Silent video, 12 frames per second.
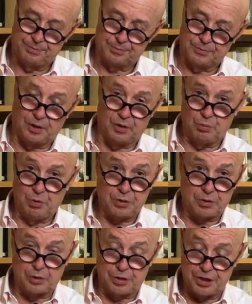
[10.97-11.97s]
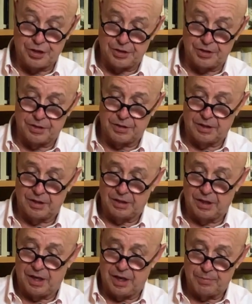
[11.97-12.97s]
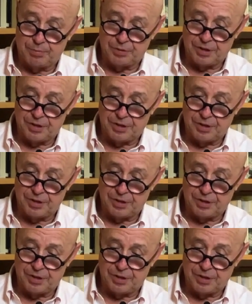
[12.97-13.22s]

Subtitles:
on what quotation I put at